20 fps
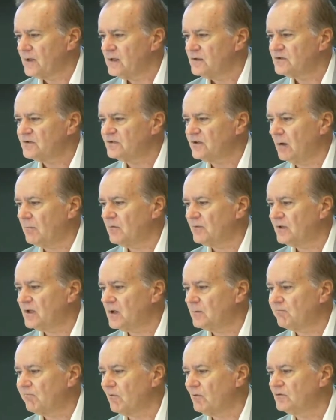Some of
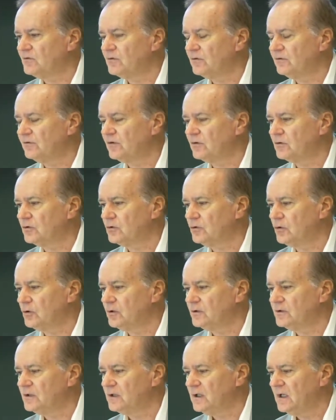the approaches are
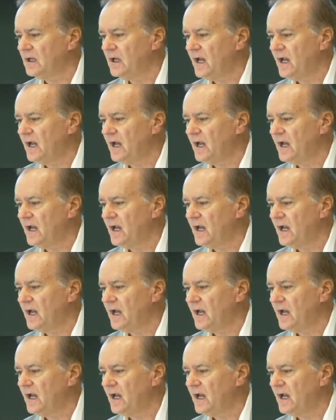good